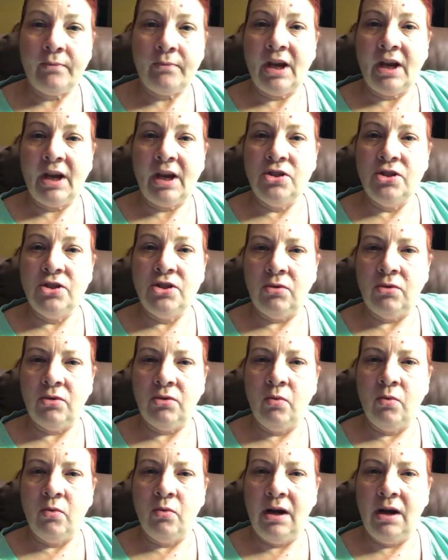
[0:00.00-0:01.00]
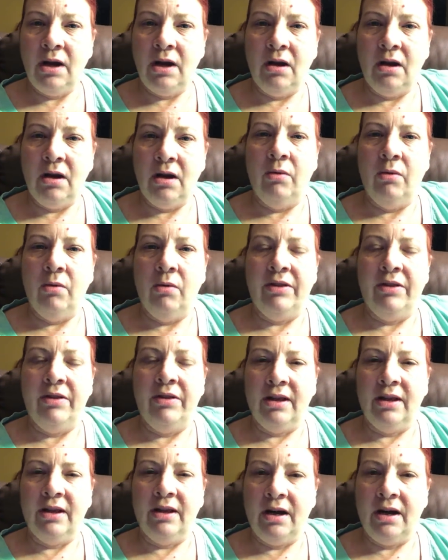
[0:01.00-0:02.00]
I don't know what, oh, where the
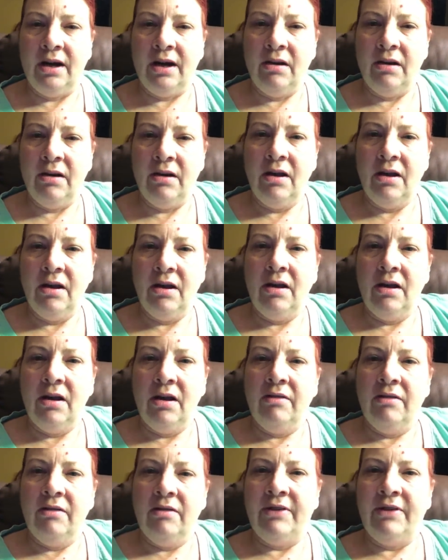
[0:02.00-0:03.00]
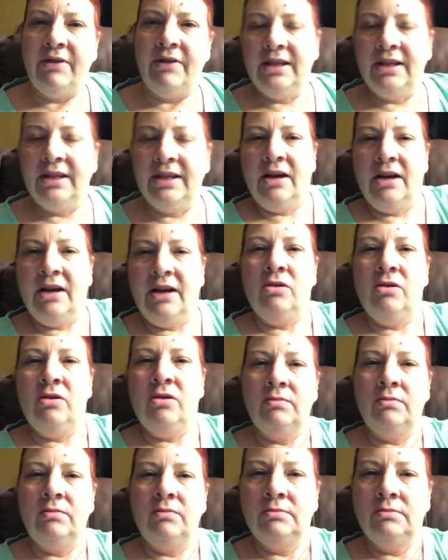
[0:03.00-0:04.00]
heck they are. Finally got
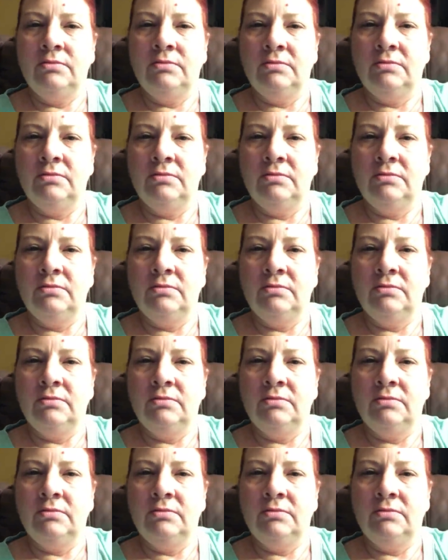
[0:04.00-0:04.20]
home.